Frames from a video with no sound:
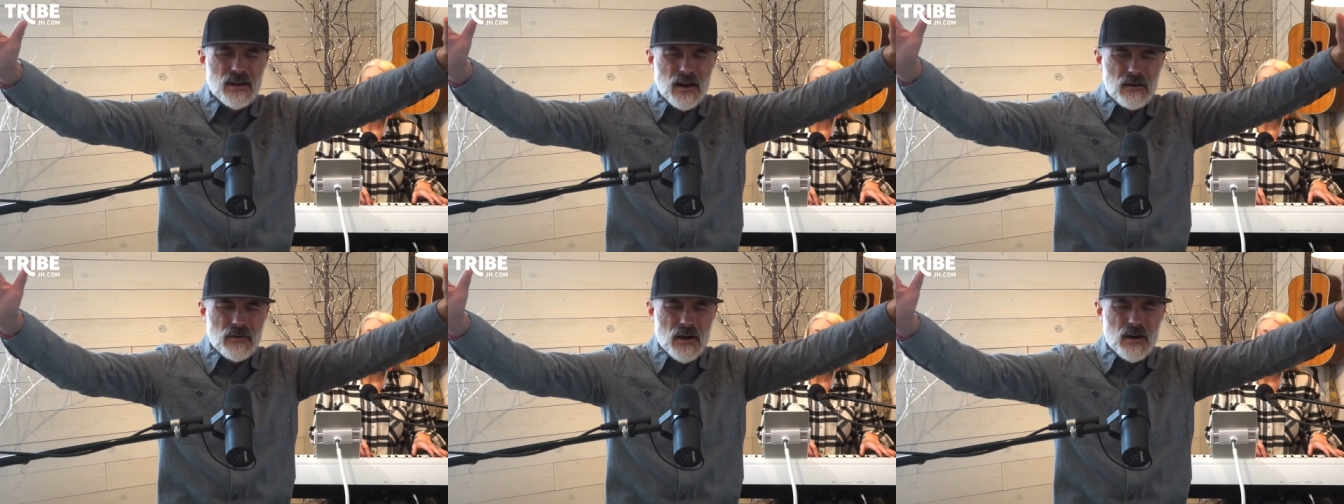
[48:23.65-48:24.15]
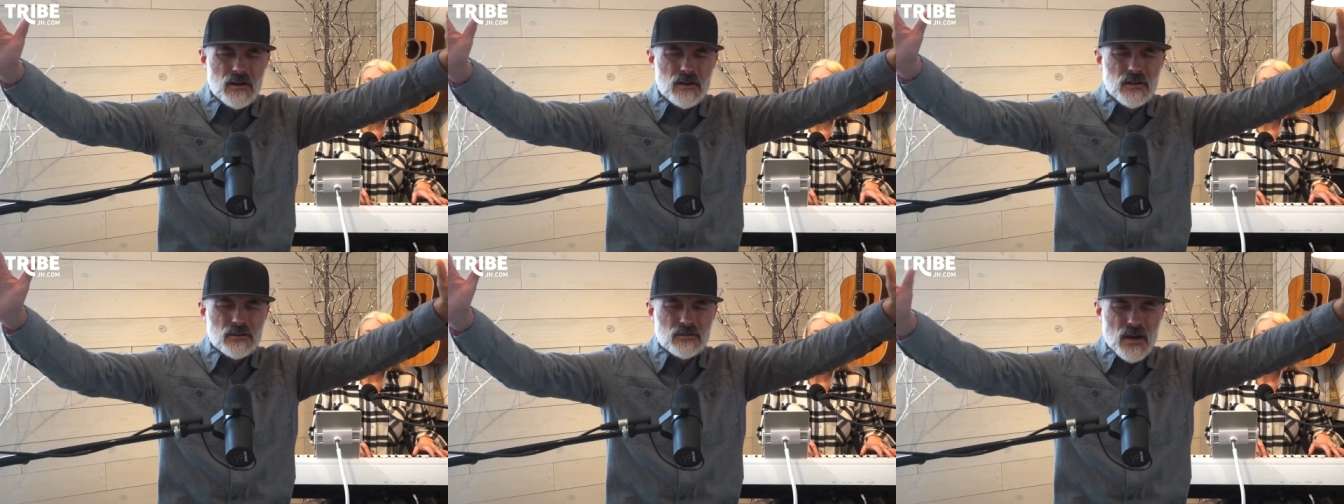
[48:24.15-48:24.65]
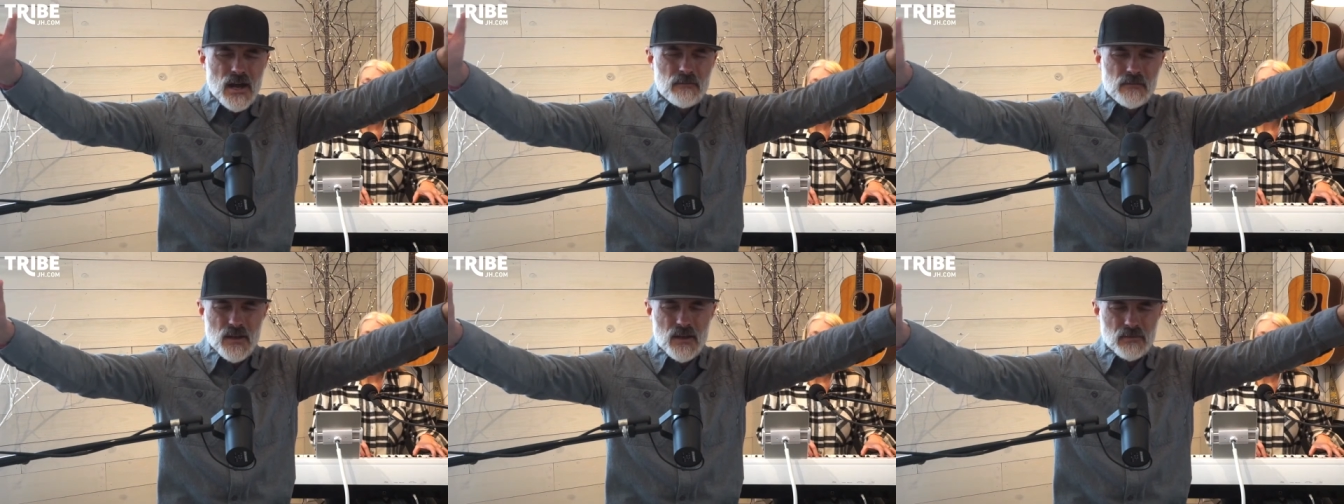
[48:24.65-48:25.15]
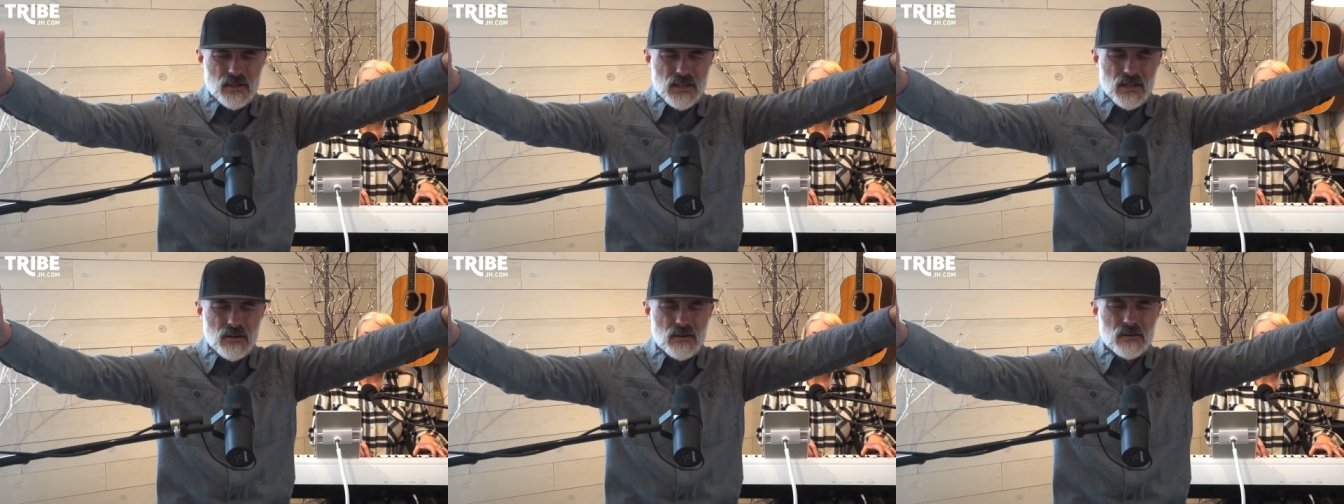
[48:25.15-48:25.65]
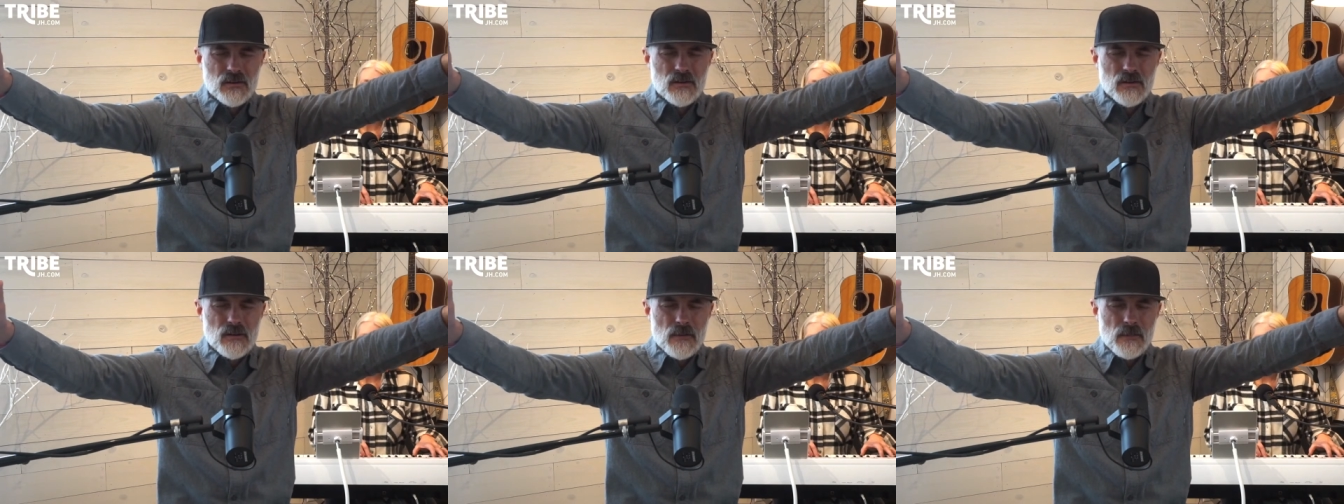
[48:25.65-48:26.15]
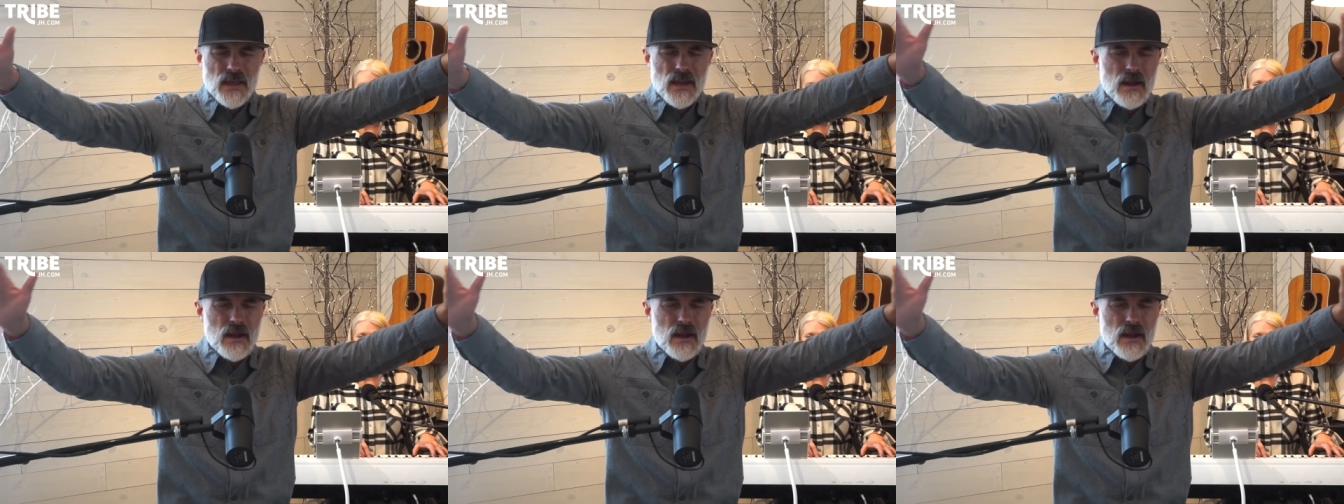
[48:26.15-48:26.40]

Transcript: of our tribe family here and